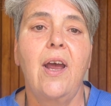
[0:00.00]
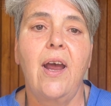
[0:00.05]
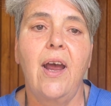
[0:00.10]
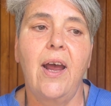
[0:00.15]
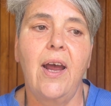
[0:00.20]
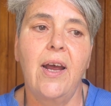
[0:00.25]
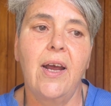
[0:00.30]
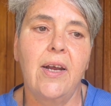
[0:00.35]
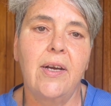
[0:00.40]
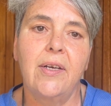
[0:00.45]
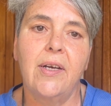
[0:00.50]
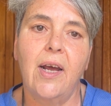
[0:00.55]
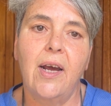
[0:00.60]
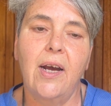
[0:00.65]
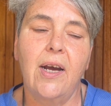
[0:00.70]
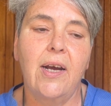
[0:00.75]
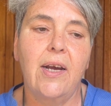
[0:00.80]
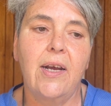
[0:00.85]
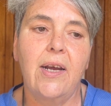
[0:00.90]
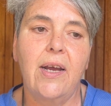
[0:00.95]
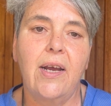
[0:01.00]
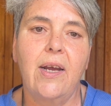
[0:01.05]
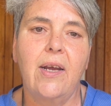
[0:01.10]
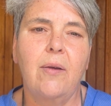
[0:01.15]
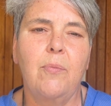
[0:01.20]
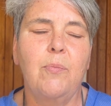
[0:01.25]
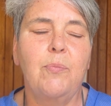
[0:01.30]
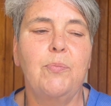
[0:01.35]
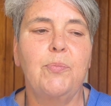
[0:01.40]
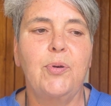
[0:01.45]
And I
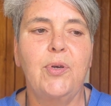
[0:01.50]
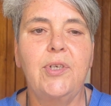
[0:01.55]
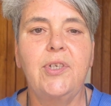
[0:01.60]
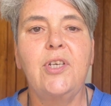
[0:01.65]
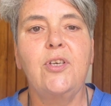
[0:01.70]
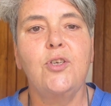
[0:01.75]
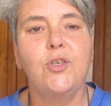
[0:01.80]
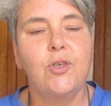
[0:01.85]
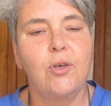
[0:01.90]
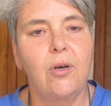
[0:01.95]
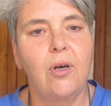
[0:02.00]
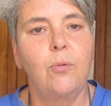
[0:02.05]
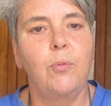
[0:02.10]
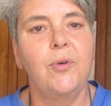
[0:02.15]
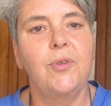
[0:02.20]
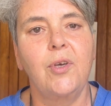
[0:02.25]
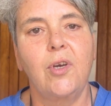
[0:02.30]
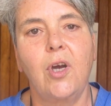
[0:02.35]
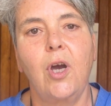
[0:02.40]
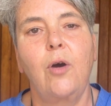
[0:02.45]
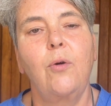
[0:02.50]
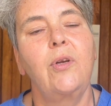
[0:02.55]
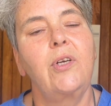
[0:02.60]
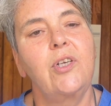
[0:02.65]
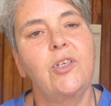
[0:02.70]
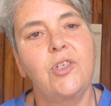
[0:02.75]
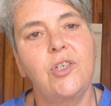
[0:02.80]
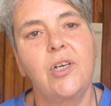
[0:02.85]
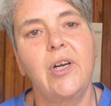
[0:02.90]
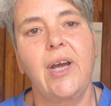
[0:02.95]
am pretty sure with the
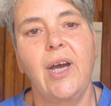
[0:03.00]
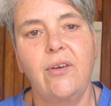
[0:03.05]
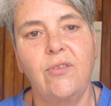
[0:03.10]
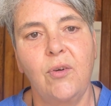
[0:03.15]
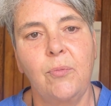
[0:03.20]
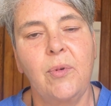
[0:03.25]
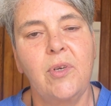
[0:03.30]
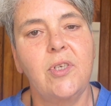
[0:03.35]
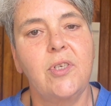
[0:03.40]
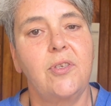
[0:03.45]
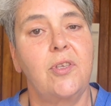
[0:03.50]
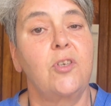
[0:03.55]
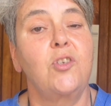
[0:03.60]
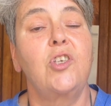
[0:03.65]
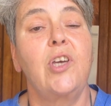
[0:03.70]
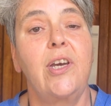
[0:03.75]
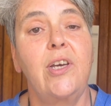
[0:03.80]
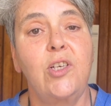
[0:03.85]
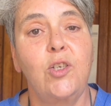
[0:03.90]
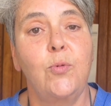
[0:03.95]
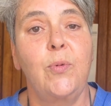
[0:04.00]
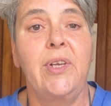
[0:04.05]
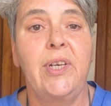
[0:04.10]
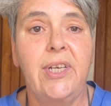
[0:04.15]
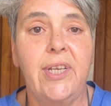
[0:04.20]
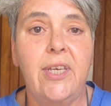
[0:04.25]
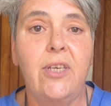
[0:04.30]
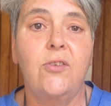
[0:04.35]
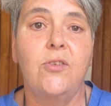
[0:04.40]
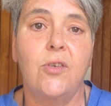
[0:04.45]
coalition governments, the change we
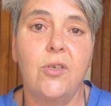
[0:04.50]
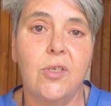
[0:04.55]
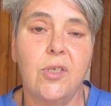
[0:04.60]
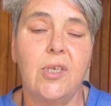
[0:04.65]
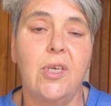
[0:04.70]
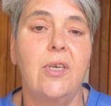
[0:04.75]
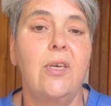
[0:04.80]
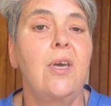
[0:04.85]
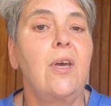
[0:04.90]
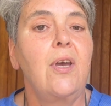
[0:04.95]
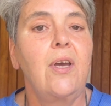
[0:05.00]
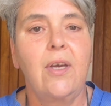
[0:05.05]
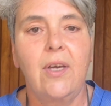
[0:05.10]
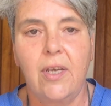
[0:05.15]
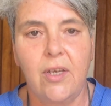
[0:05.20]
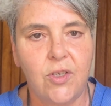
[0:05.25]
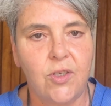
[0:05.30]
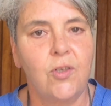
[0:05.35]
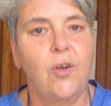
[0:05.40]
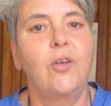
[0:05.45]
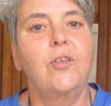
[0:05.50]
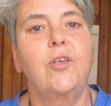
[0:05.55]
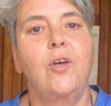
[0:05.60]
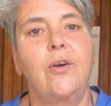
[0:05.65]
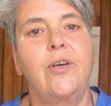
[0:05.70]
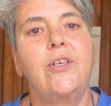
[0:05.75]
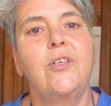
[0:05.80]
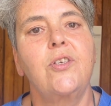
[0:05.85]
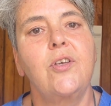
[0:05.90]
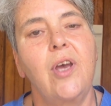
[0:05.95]
need to see is not
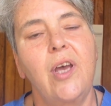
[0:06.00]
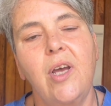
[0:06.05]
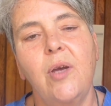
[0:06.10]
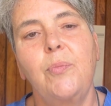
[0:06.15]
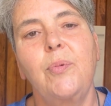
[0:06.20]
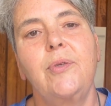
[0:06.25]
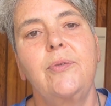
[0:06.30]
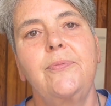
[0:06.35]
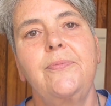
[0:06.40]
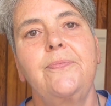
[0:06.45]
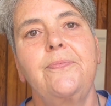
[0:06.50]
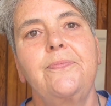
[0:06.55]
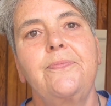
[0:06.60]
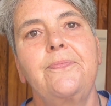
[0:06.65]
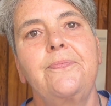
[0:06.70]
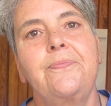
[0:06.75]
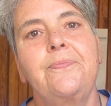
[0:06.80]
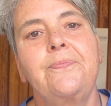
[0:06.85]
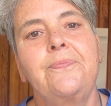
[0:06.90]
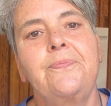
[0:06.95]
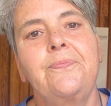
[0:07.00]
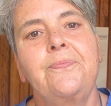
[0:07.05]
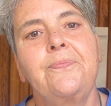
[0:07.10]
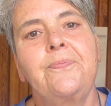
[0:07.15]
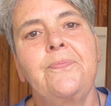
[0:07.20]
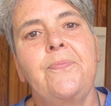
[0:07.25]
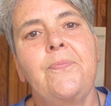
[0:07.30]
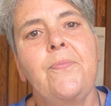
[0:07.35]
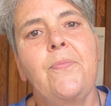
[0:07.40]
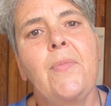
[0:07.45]
going to happen.
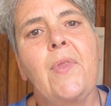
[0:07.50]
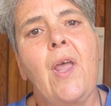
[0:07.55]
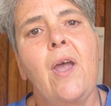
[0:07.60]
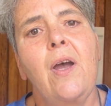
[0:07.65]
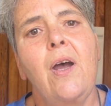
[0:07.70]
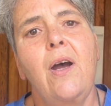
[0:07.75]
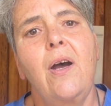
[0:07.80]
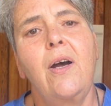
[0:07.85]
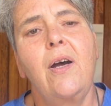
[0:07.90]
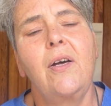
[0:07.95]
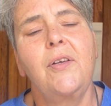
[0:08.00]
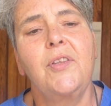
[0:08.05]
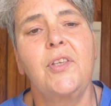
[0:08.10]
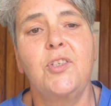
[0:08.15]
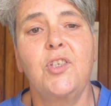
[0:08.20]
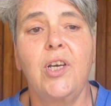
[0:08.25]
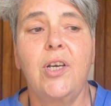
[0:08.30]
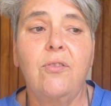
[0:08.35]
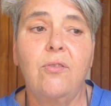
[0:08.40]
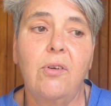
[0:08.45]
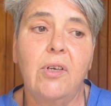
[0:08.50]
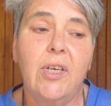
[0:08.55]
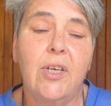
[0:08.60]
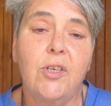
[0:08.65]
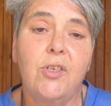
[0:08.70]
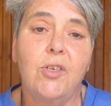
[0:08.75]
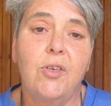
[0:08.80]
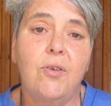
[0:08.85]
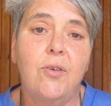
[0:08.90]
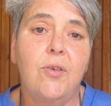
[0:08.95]
The general
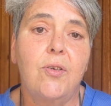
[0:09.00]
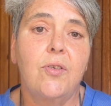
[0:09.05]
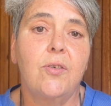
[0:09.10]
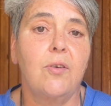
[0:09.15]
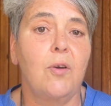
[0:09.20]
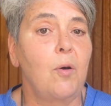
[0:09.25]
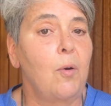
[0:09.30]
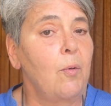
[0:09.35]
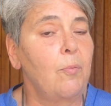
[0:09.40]
issues,